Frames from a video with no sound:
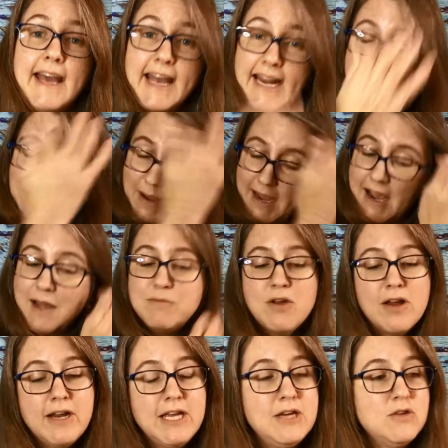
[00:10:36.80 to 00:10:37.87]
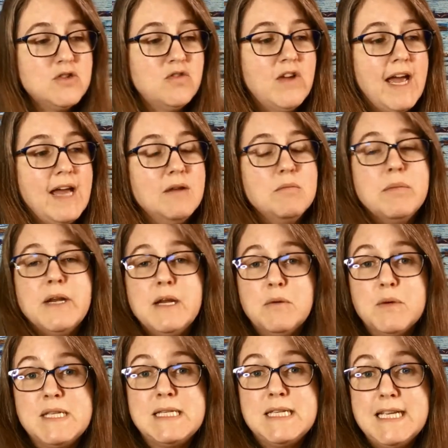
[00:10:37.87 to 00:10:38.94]
anyway, I'm not a huge fan, but it
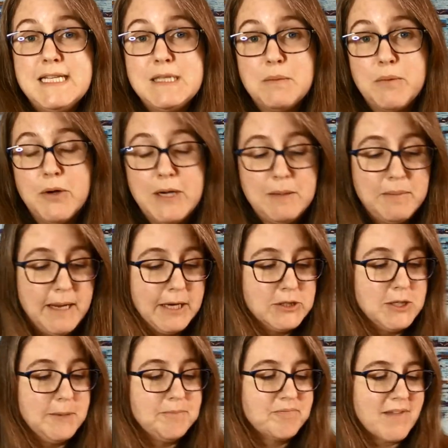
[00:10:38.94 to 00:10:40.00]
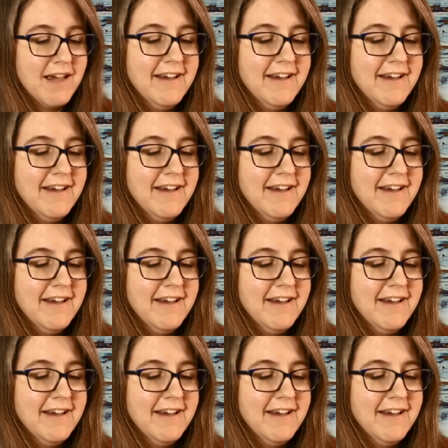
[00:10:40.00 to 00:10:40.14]
was it's a pretty picture.